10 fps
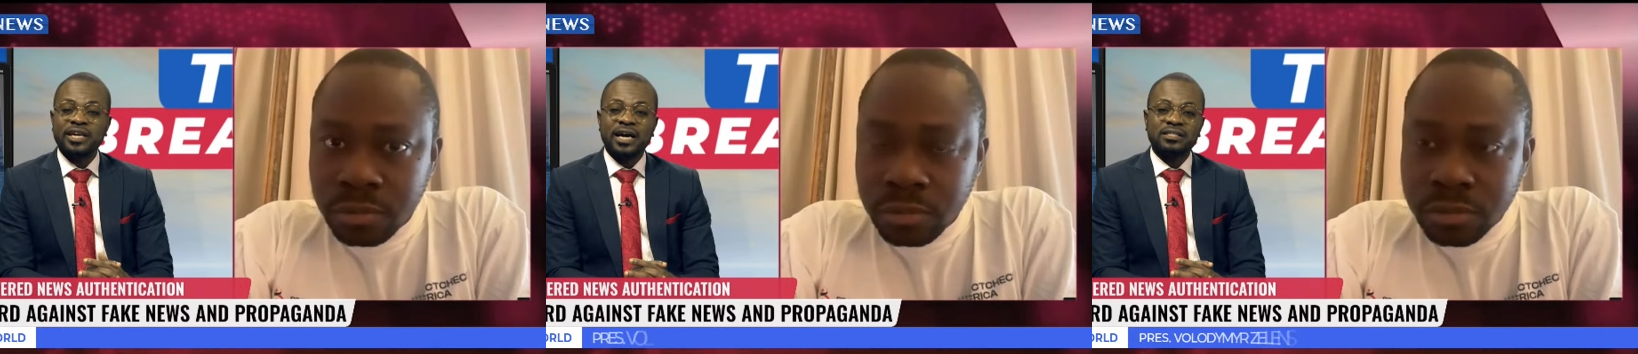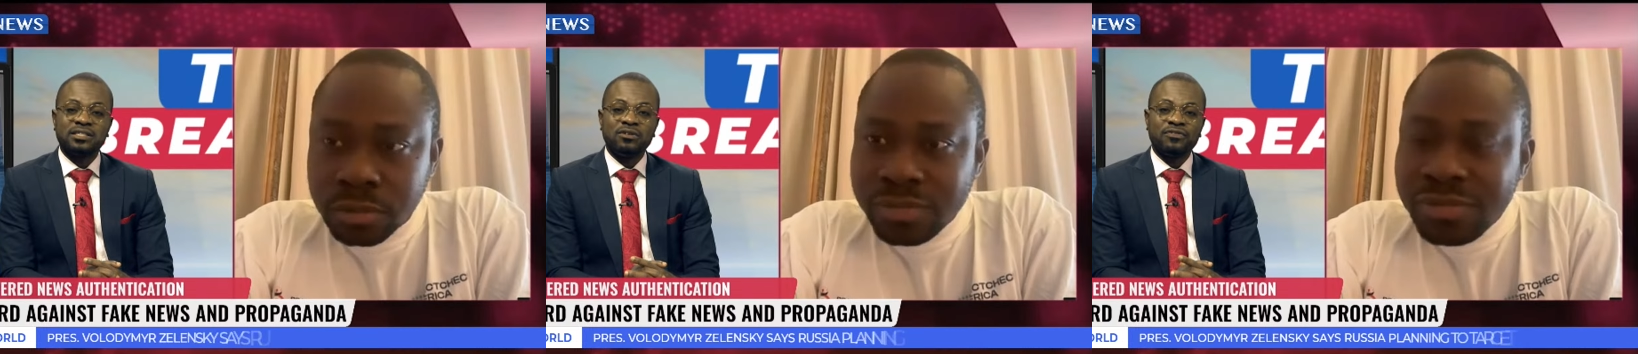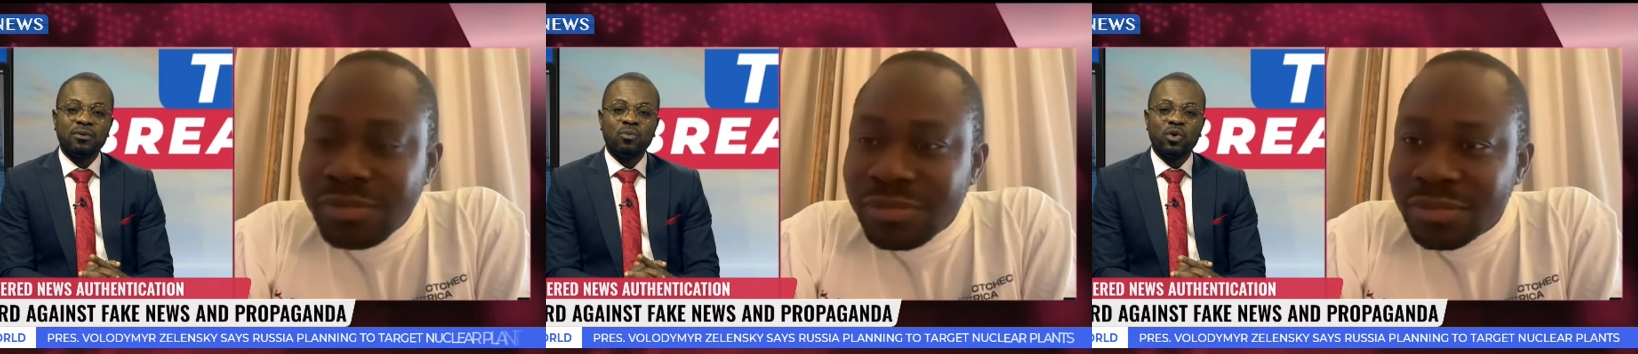Speaker 1: to a
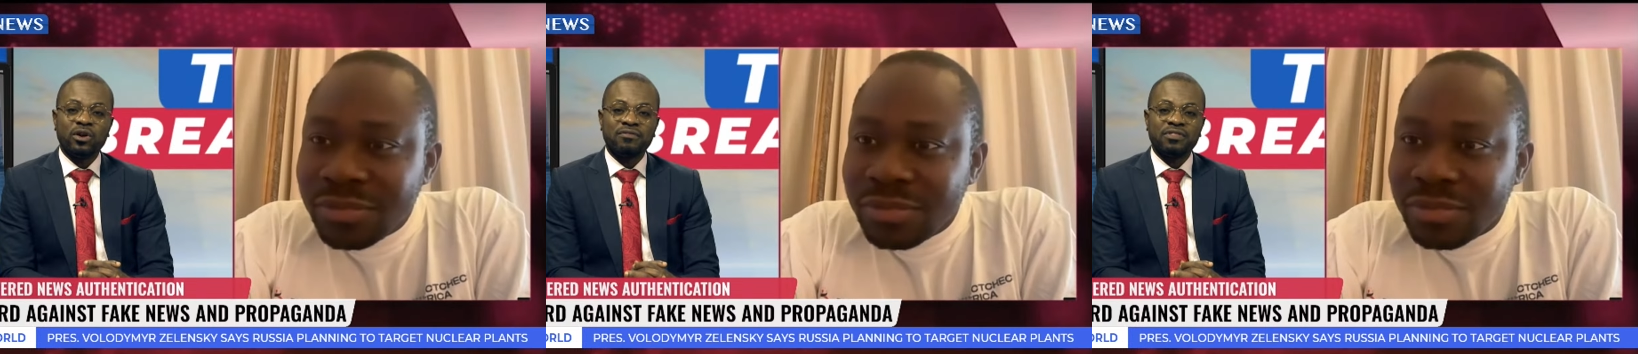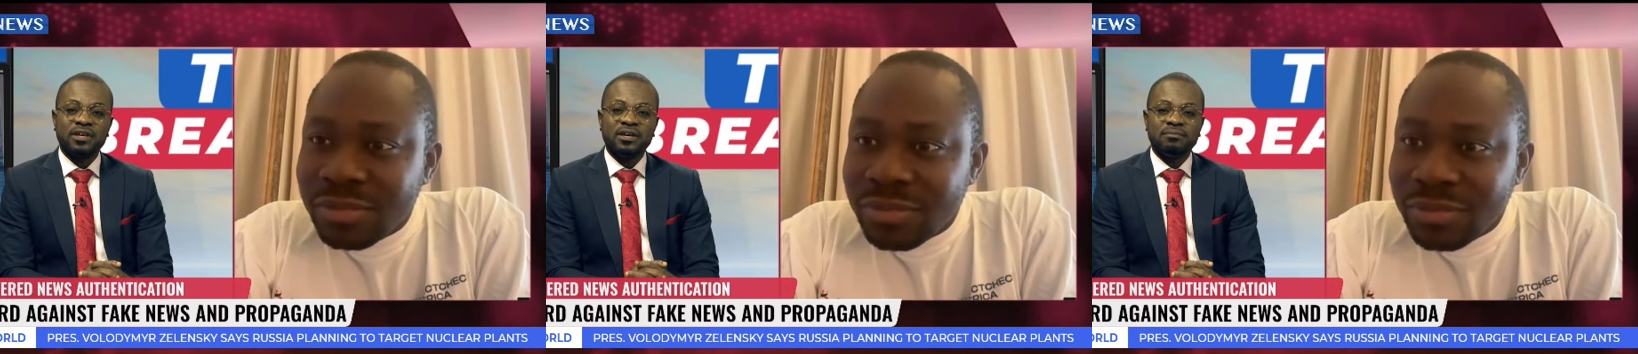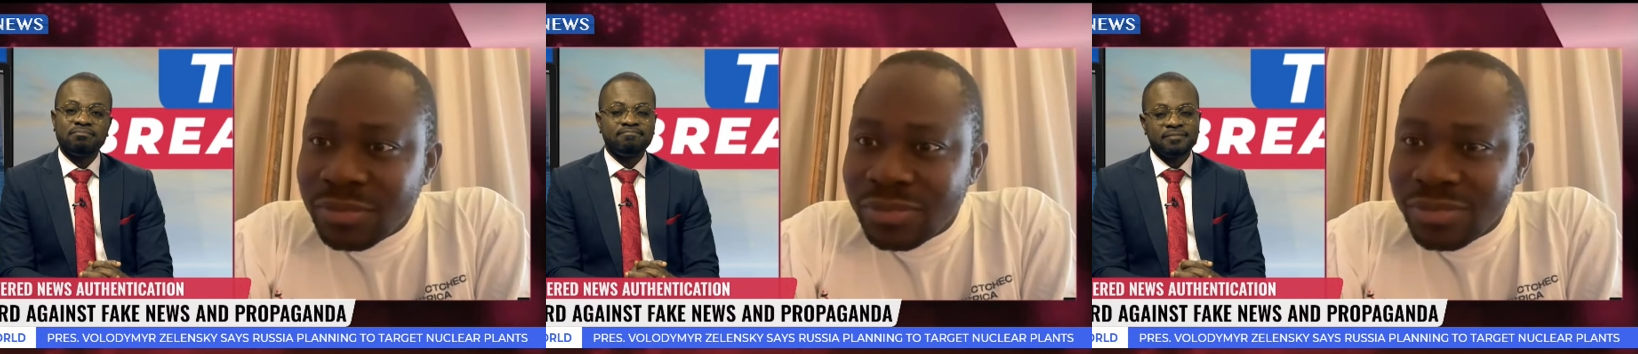broadcast, you know, from one
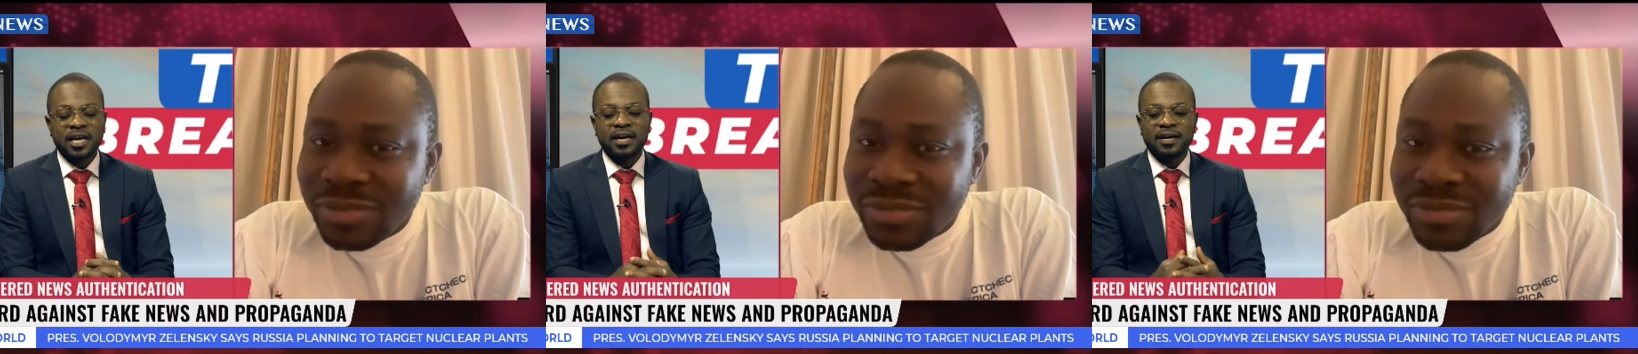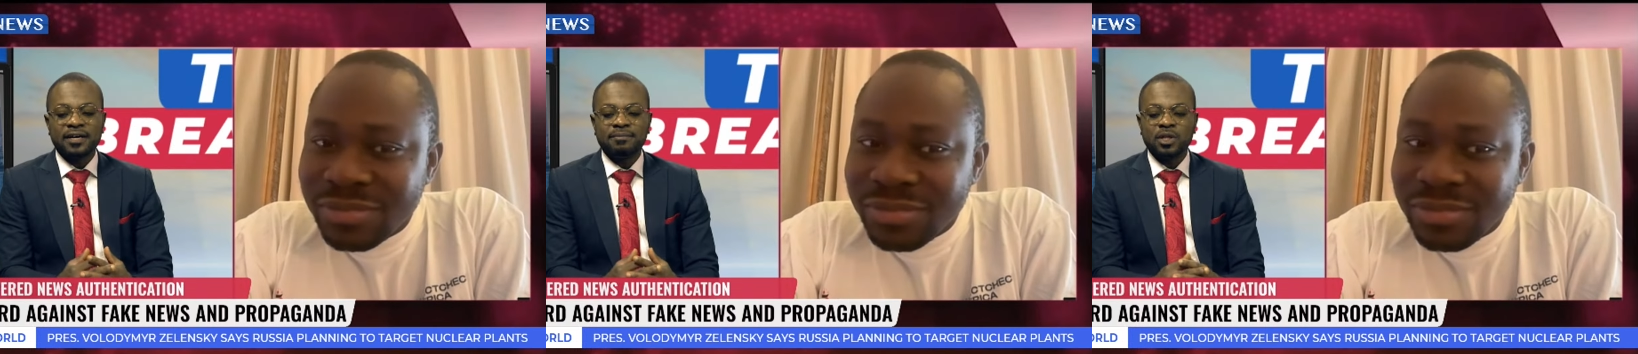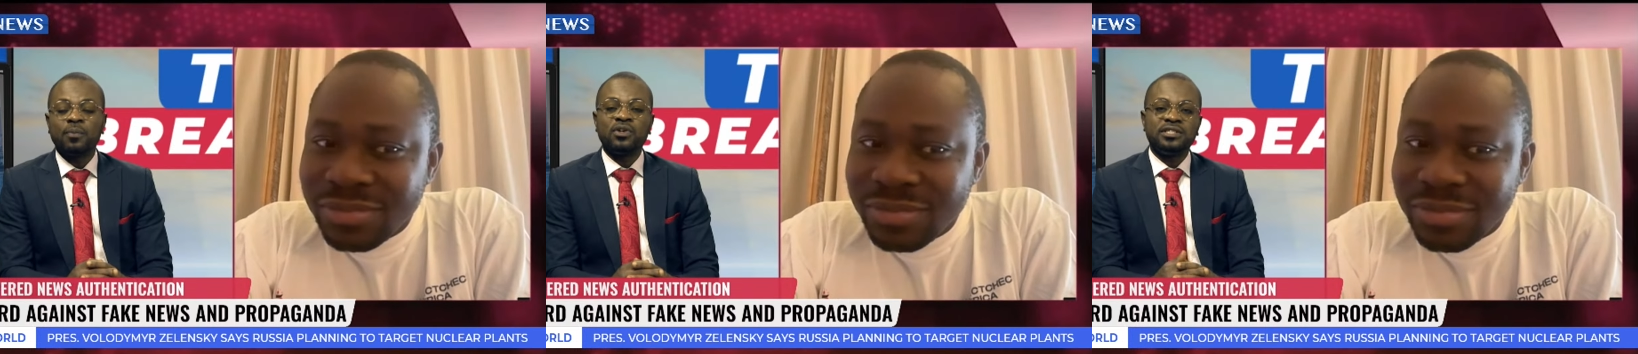of the
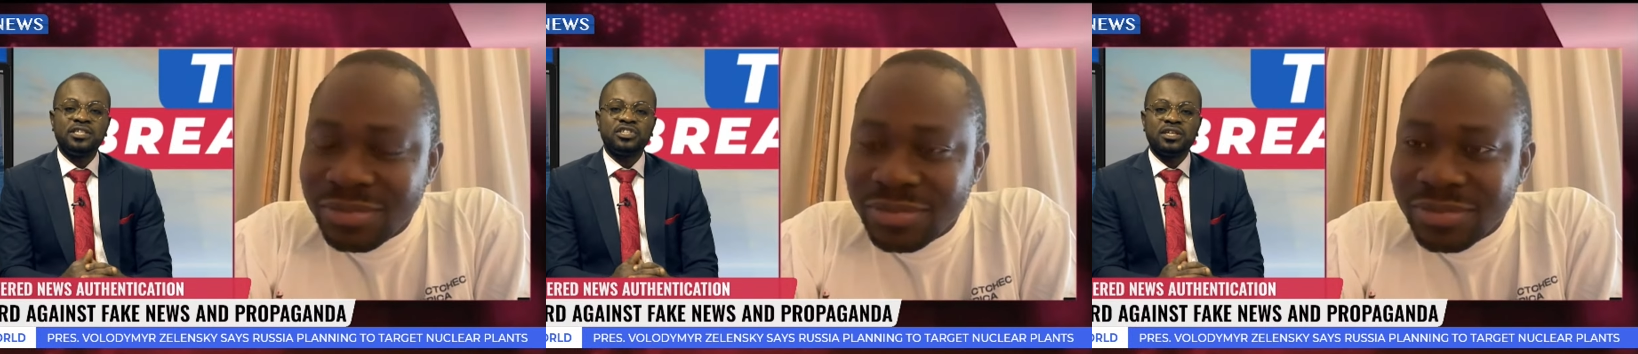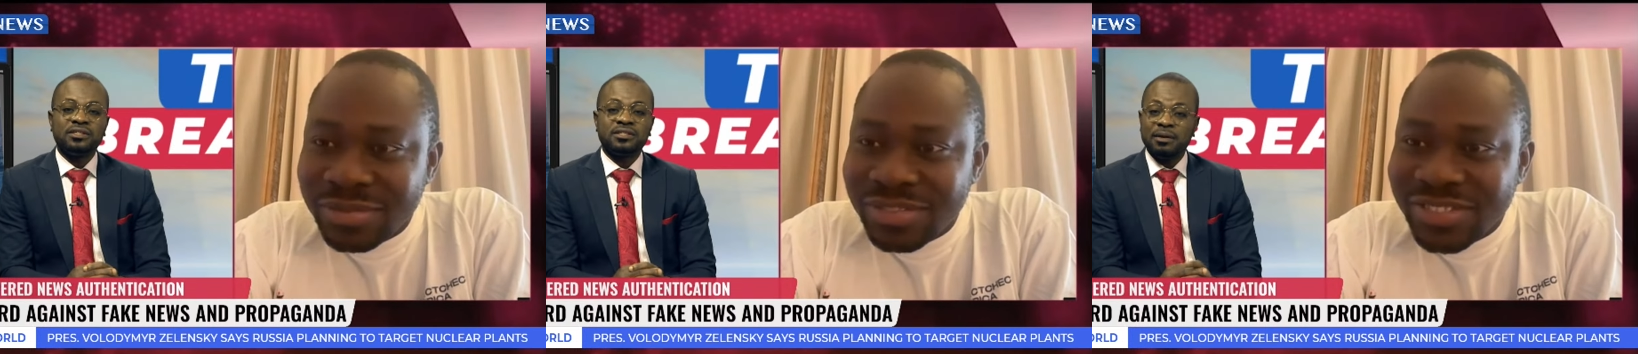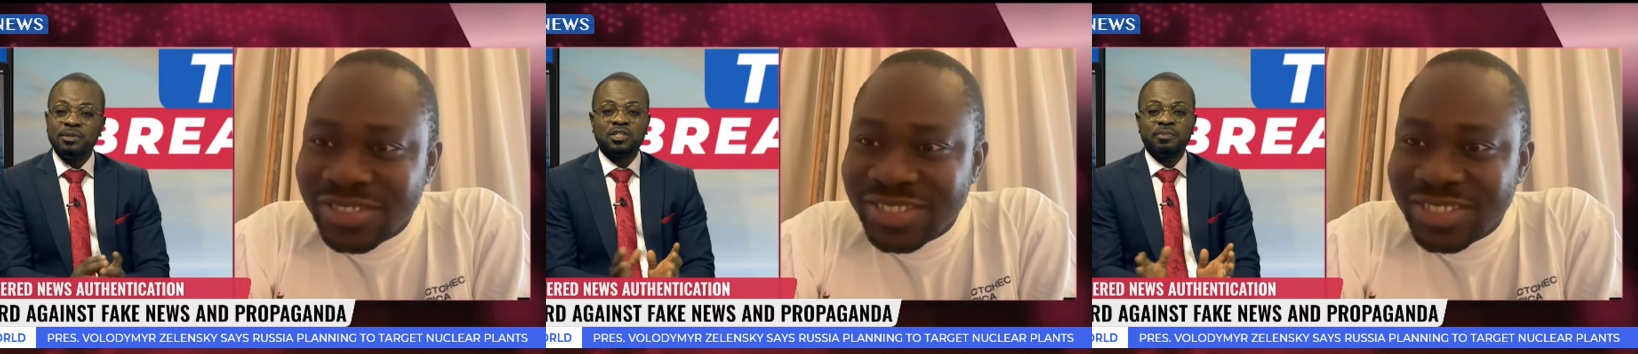um, you know,
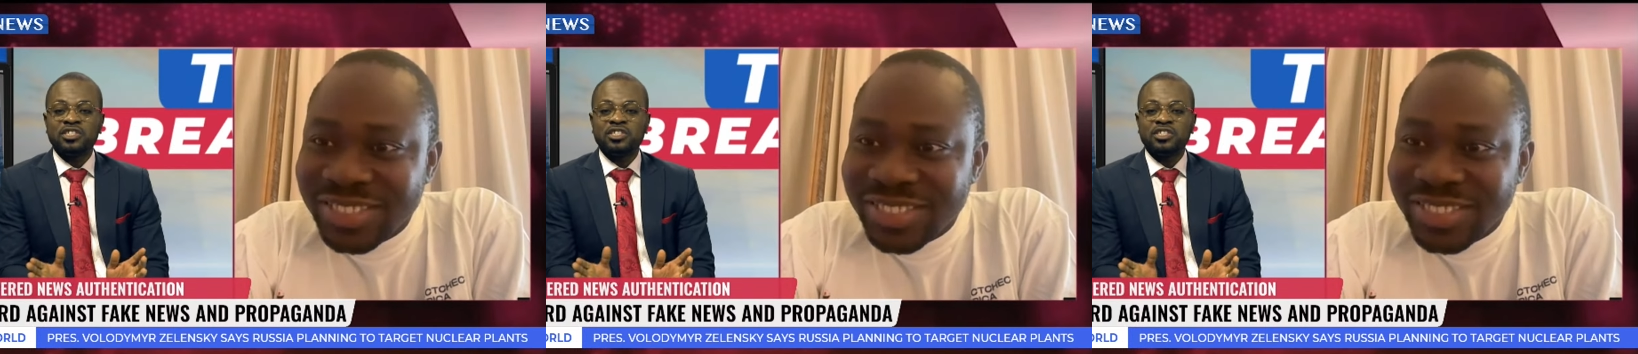politicians.